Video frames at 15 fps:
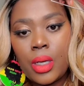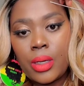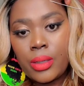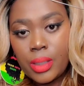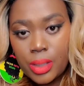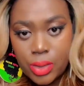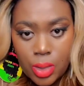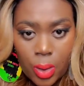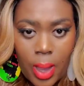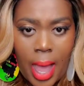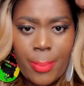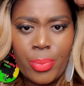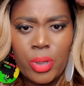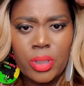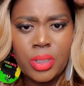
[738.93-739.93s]
All right, so
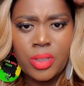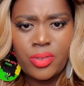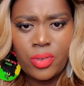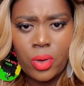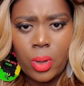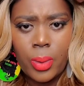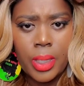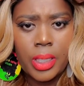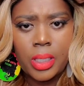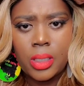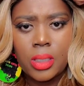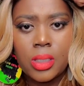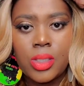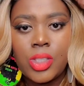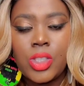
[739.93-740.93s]
I pulled it forward
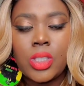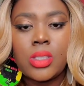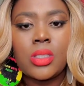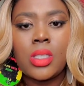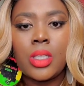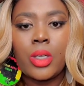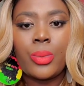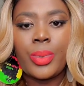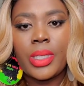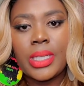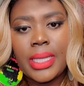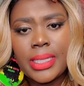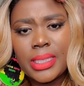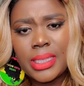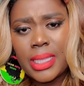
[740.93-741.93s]
just a little bit
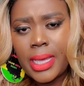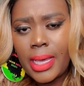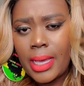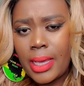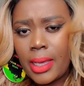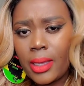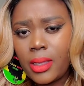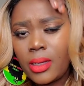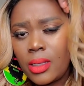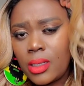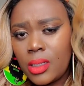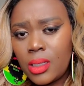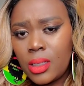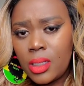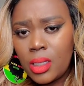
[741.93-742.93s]
like that.
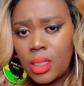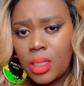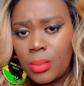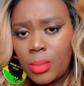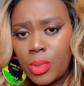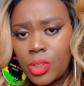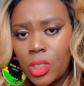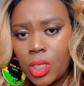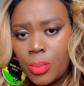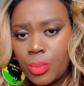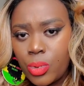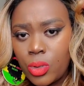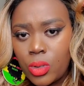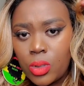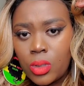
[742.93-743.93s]
I'm gonna try to
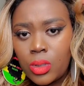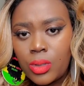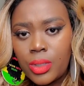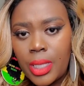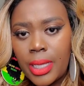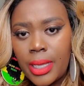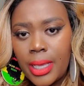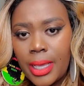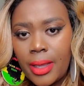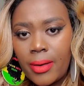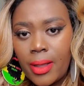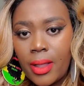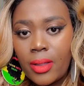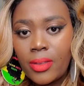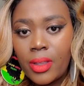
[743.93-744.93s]
pull that
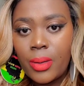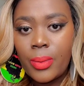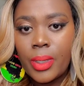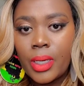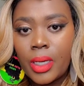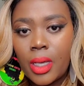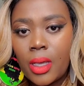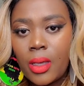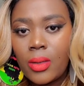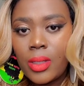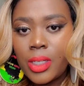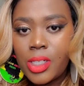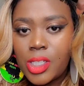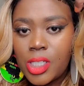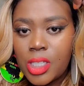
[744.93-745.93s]
hair out. There we go.
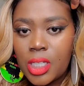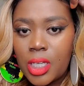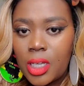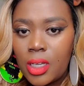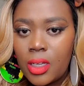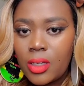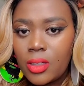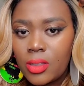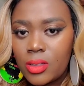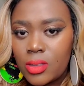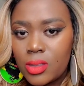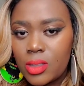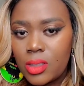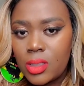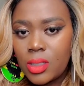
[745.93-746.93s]
There she
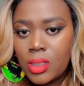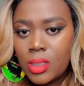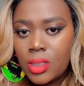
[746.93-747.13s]
goes.